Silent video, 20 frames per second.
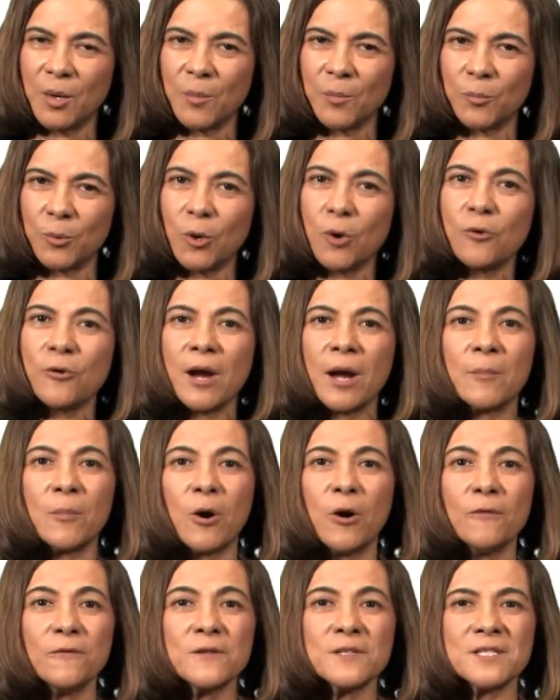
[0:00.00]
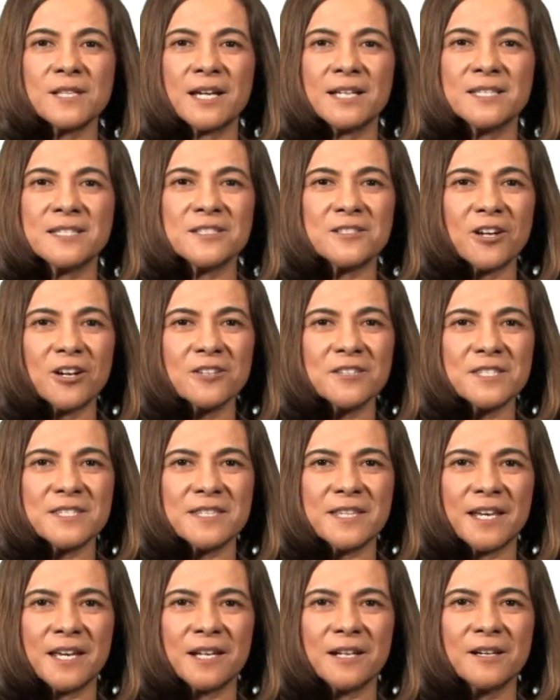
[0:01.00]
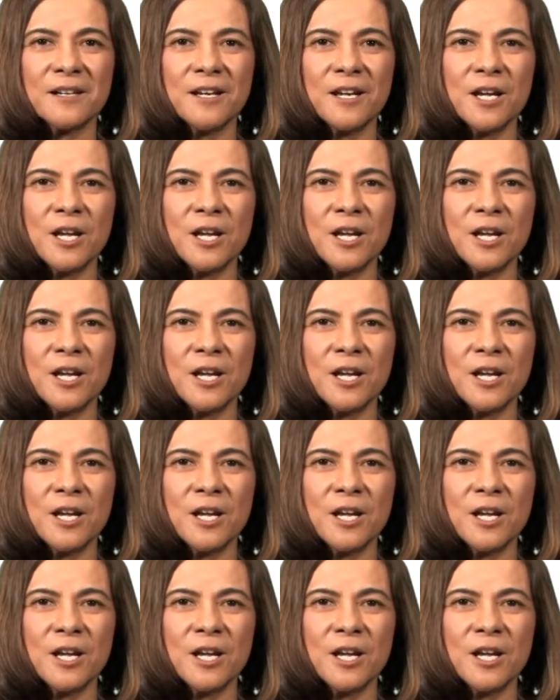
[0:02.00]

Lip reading: Program oversight starts then